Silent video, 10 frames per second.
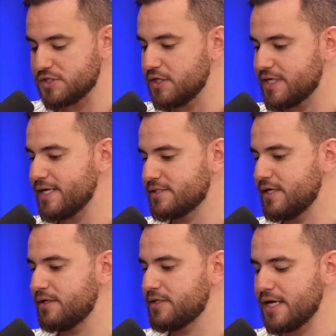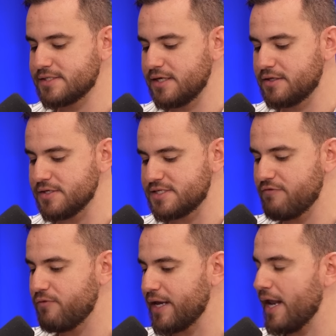to test it to
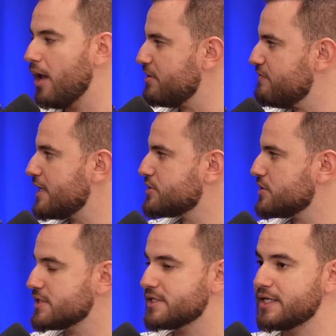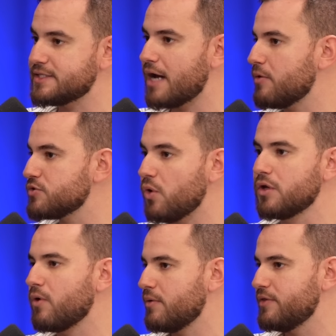see if we can help investors, because at the time I was
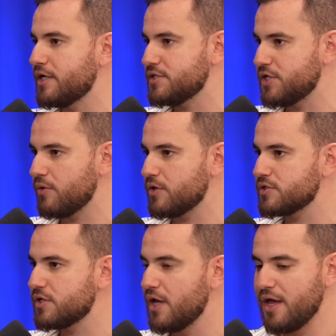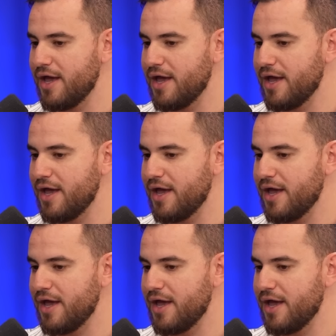only working with agency owners,